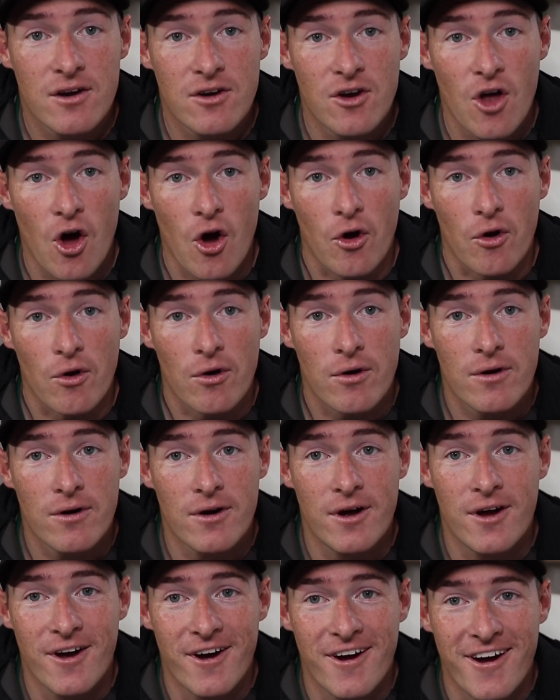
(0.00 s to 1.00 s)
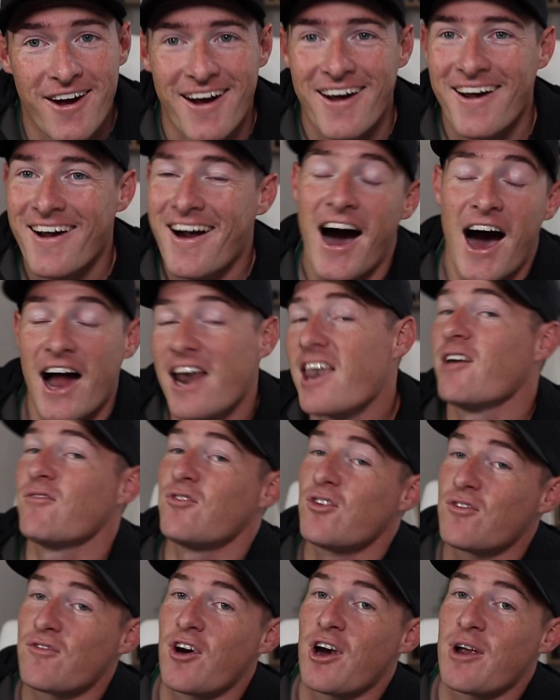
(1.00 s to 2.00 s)
no, I
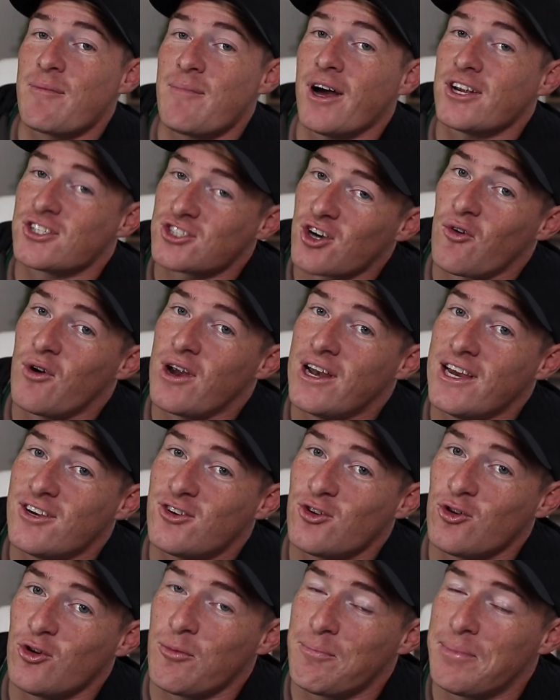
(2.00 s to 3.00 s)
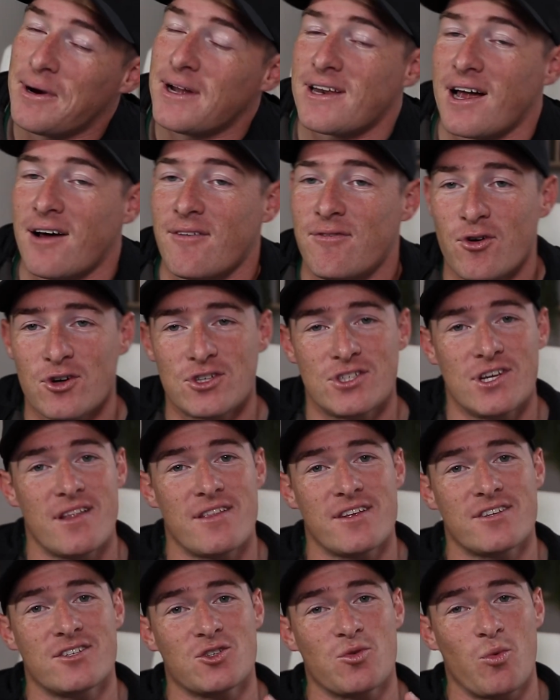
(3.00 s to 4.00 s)
love you very much, I really do, but unfortunately
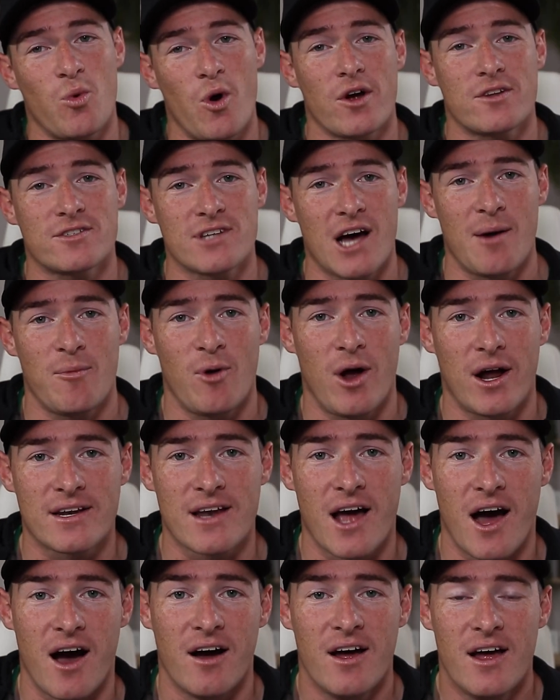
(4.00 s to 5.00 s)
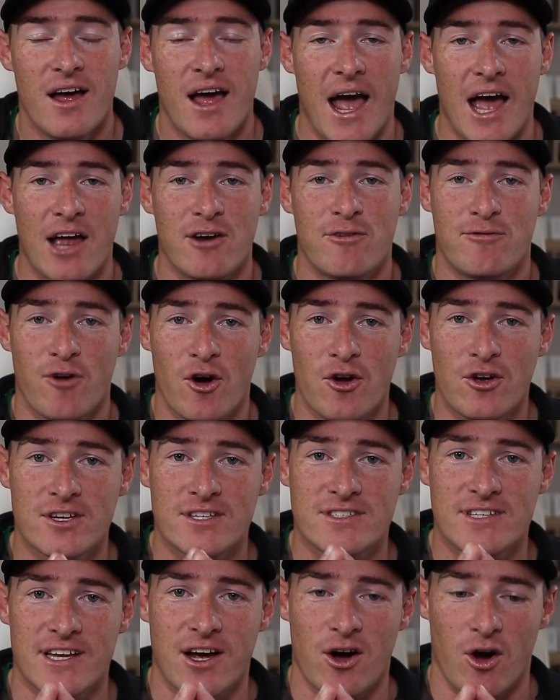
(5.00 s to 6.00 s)
this is work time right now, and
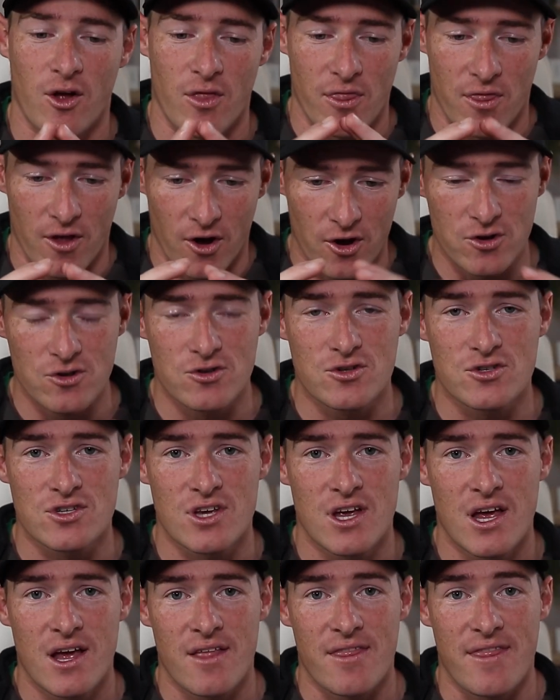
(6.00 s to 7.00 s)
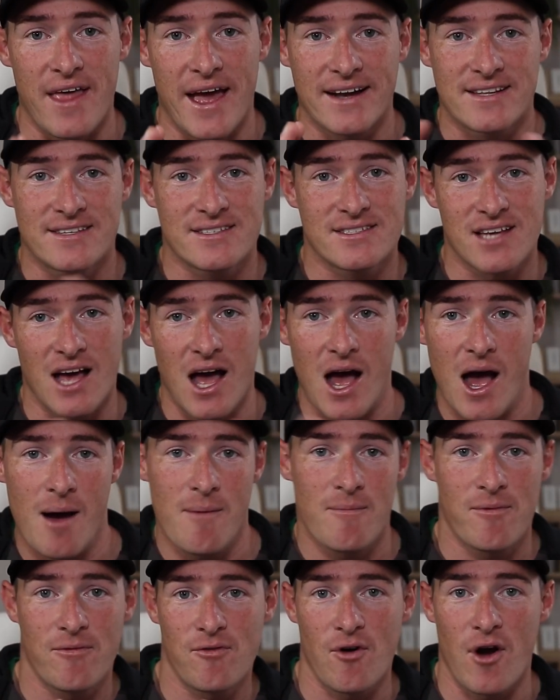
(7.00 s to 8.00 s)
focusing on that
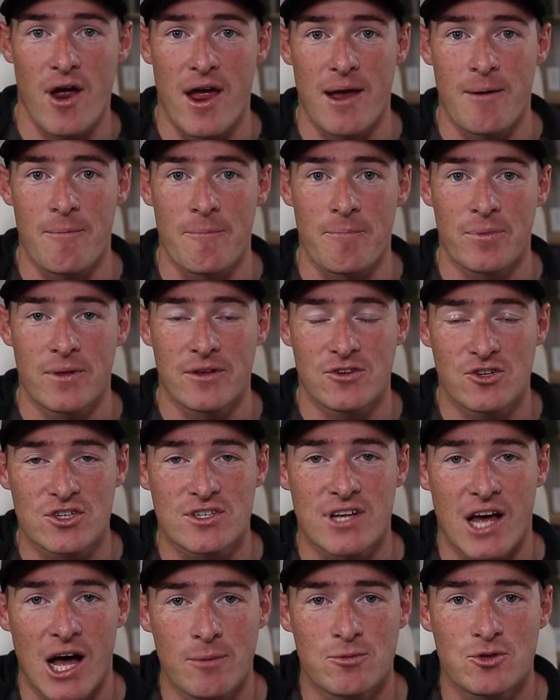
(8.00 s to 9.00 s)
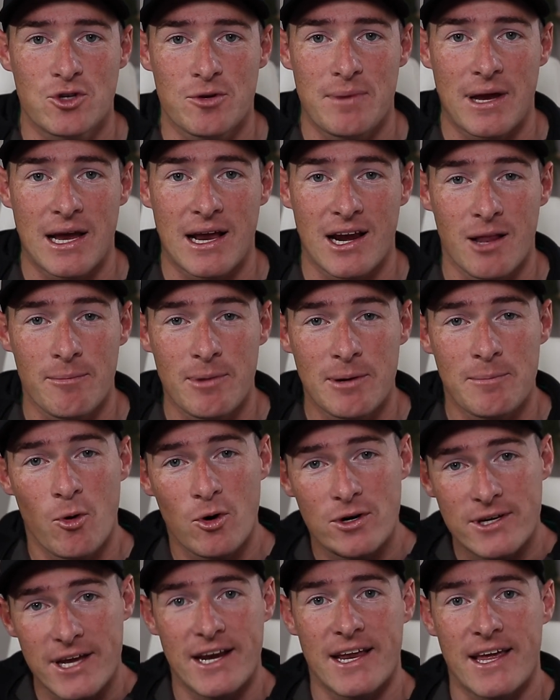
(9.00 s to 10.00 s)
time frame just helps you being a little bit
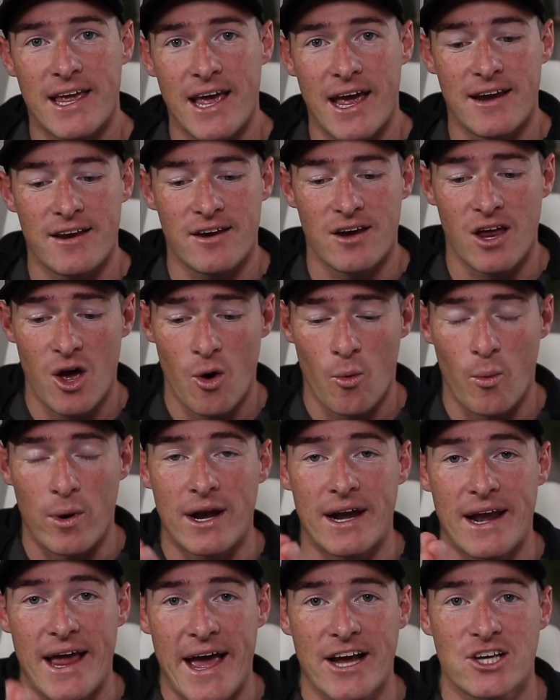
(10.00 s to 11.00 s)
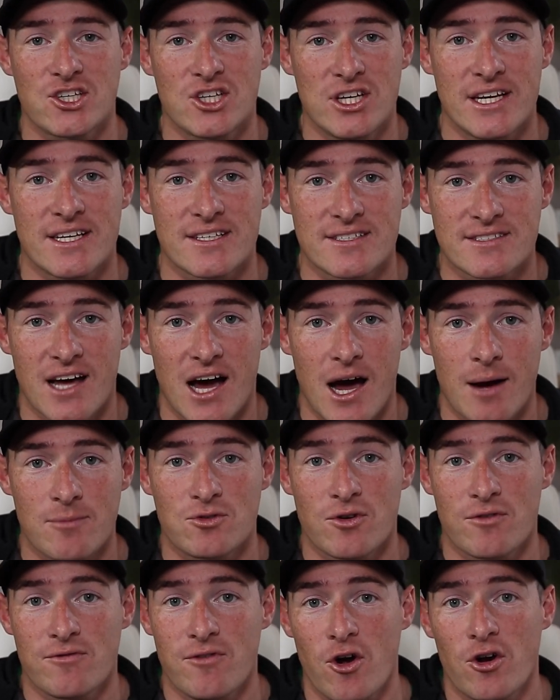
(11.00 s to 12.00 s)
more dedicated when it actually is time
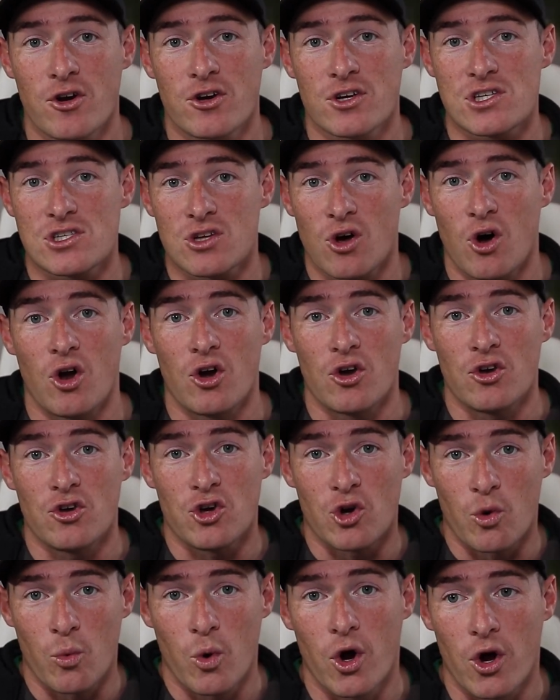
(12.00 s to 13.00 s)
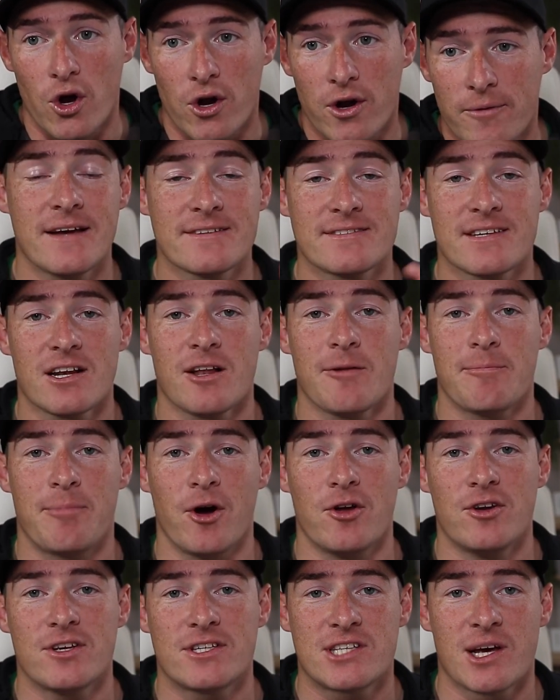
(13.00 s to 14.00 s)
to focus on your work. Here's a little
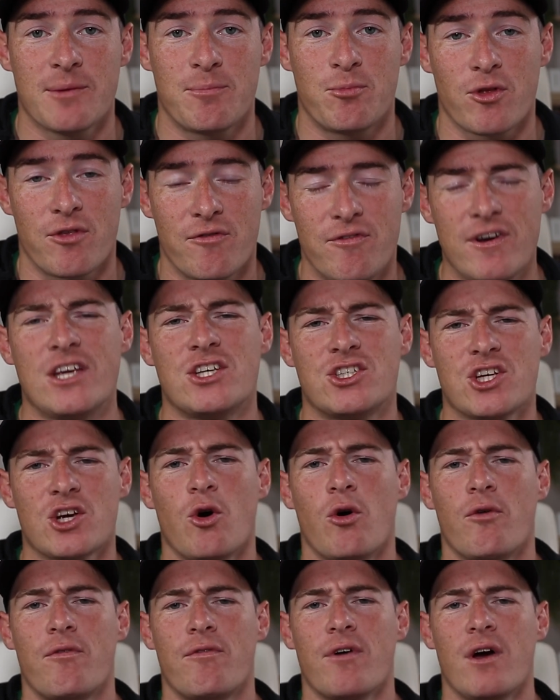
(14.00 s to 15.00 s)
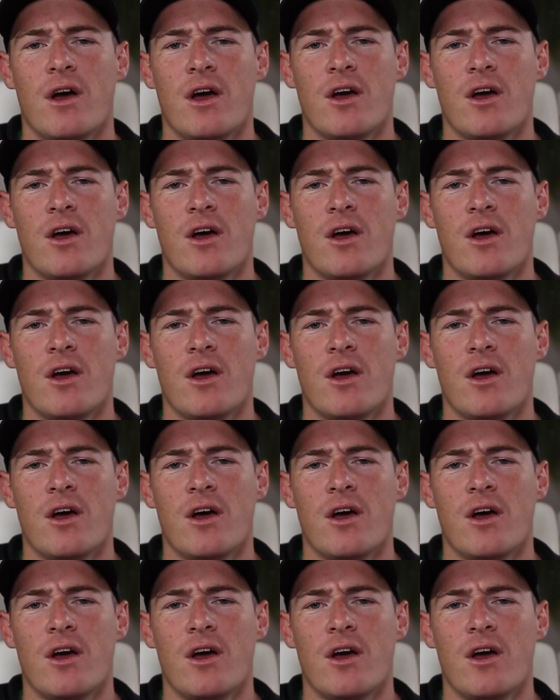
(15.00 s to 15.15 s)
bonus tip with finishing off